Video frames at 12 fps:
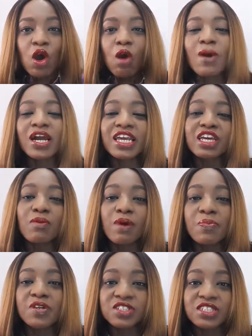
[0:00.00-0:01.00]
or by clicking on my
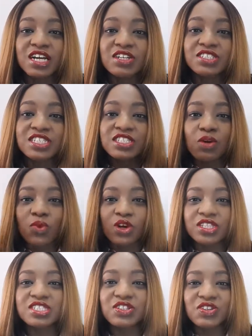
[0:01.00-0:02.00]
picture that you'll see somewhere
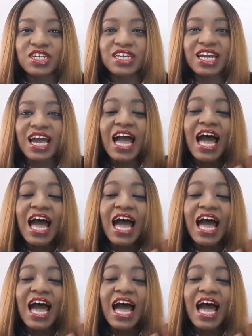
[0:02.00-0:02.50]
on the screen.